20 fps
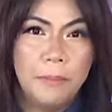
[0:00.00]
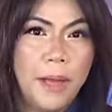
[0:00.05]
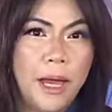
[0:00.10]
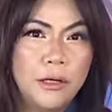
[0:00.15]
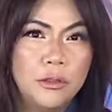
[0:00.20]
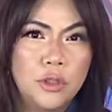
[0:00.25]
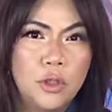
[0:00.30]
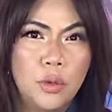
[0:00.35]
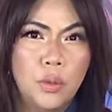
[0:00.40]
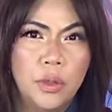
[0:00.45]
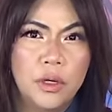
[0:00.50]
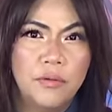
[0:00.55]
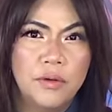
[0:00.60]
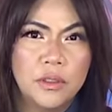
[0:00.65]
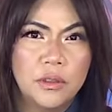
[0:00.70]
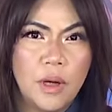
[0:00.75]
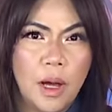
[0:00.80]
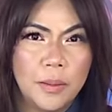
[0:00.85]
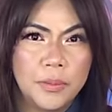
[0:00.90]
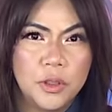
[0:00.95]
back to one of
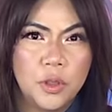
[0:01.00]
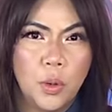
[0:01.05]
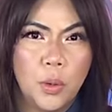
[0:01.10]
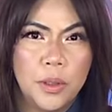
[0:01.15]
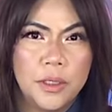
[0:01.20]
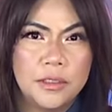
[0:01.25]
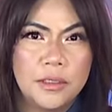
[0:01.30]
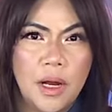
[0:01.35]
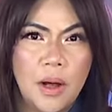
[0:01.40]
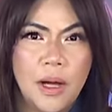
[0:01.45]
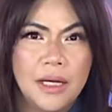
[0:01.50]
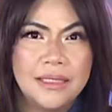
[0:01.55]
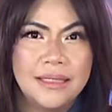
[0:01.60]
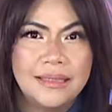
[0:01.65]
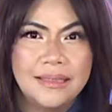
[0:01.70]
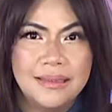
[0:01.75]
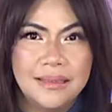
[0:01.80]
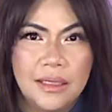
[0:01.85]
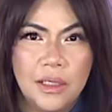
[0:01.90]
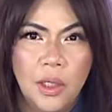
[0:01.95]
our top stories now, a
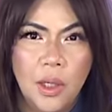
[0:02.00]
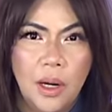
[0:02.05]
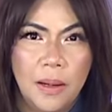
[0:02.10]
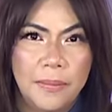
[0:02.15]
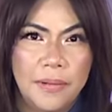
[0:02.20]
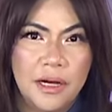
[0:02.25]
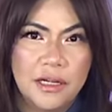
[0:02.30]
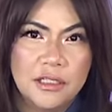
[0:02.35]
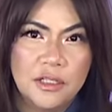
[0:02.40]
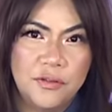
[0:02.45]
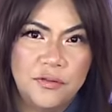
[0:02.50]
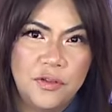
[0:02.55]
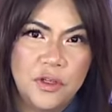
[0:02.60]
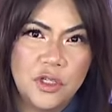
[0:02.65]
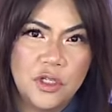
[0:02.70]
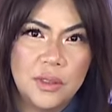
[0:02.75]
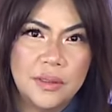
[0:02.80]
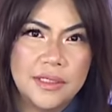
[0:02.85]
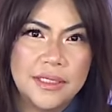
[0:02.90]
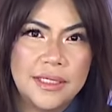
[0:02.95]
senior Hamas
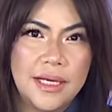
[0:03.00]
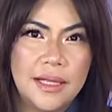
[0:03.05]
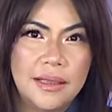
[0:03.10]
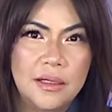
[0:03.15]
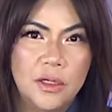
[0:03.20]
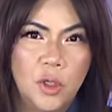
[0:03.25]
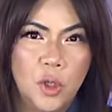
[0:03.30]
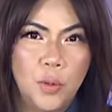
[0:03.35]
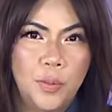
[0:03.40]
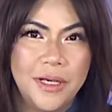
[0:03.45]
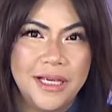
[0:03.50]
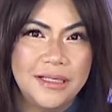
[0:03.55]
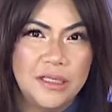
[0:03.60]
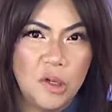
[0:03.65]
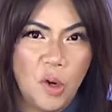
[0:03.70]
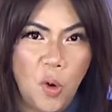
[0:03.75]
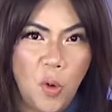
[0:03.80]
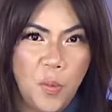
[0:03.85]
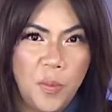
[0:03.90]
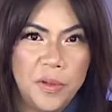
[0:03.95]
official said the group
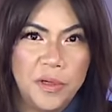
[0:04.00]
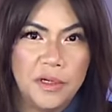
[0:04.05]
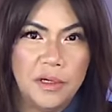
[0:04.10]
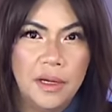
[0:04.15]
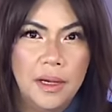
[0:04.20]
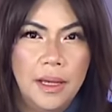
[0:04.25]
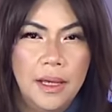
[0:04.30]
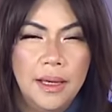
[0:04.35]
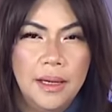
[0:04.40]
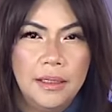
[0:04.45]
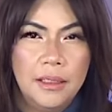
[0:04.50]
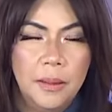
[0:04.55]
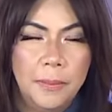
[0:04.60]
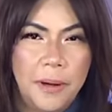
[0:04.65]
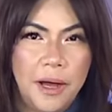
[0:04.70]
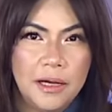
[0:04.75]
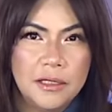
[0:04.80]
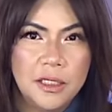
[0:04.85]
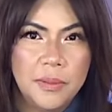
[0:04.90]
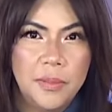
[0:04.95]
is open to
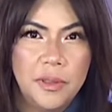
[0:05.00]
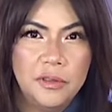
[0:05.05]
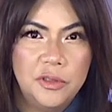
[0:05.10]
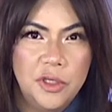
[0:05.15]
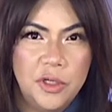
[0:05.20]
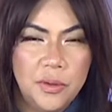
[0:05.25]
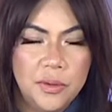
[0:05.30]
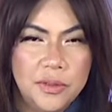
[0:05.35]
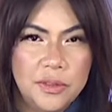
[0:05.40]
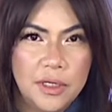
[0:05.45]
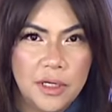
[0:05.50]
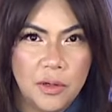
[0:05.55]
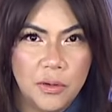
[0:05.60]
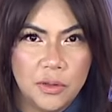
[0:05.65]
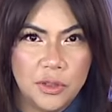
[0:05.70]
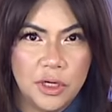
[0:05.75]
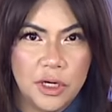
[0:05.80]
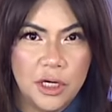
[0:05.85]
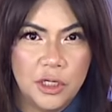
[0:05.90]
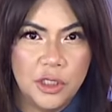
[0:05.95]
possible truce
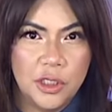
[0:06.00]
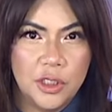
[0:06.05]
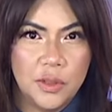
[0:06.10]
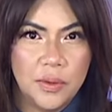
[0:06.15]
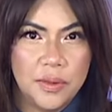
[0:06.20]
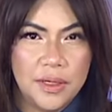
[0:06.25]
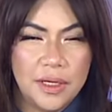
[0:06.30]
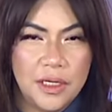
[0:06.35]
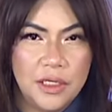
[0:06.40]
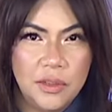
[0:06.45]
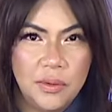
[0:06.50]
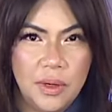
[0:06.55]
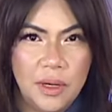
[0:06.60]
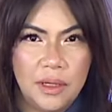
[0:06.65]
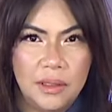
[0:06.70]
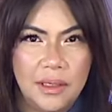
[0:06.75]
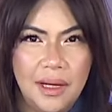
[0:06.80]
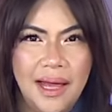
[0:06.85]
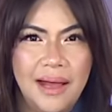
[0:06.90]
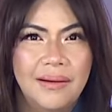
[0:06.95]
negotiations with
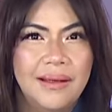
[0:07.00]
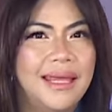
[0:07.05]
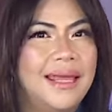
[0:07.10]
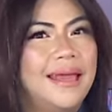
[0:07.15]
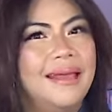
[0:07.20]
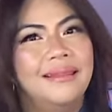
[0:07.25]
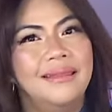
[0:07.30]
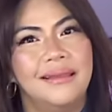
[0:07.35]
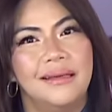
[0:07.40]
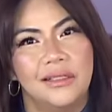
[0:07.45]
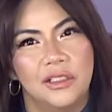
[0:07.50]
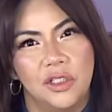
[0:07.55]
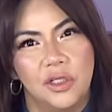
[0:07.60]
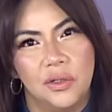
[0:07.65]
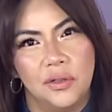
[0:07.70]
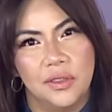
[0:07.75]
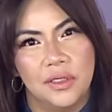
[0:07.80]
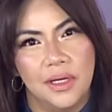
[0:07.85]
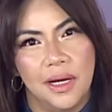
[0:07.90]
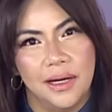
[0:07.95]
Israel. Now, how can these
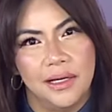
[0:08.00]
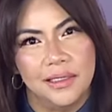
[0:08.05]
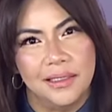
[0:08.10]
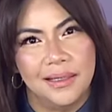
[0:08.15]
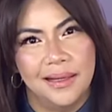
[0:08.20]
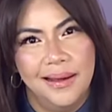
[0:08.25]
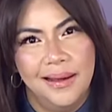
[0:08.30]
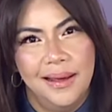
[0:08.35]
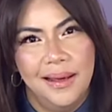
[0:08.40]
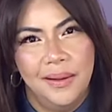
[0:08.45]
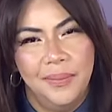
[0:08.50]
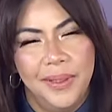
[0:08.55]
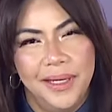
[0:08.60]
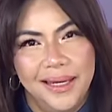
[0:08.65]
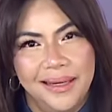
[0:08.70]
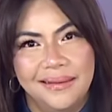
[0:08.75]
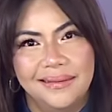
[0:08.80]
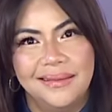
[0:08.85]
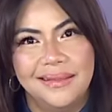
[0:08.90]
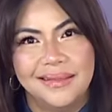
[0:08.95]
two sides
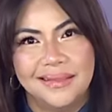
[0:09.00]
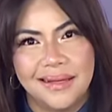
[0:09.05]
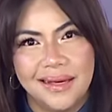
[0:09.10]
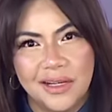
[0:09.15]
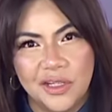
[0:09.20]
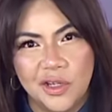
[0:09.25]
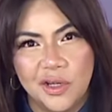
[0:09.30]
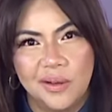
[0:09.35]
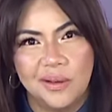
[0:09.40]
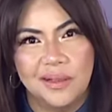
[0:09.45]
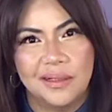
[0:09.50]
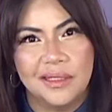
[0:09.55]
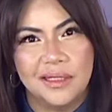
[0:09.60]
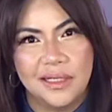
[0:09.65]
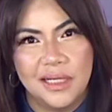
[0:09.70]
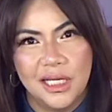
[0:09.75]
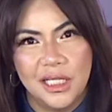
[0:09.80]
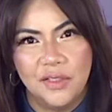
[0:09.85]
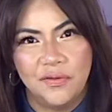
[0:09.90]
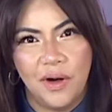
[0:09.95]
begin a discussion on a
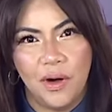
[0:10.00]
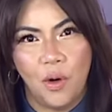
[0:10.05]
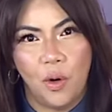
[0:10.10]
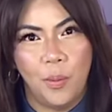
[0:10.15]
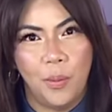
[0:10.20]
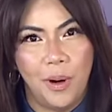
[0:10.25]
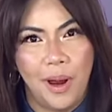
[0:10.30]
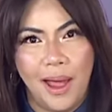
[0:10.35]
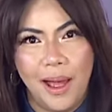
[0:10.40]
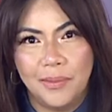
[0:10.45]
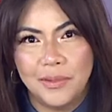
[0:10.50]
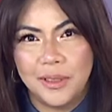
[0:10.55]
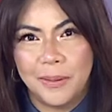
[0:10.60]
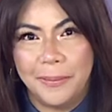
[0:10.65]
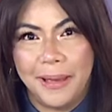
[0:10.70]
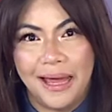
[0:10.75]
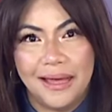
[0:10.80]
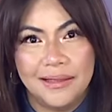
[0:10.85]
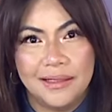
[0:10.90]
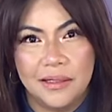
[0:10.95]
ceasefire or perhaps a
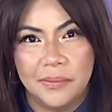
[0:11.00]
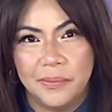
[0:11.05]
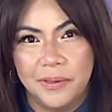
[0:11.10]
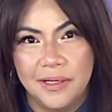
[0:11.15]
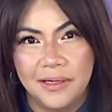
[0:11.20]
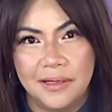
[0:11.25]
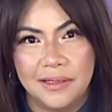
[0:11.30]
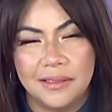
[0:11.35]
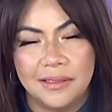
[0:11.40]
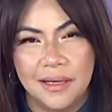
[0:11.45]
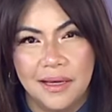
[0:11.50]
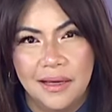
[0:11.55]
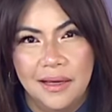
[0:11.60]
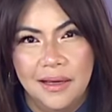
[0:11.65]
path to peace,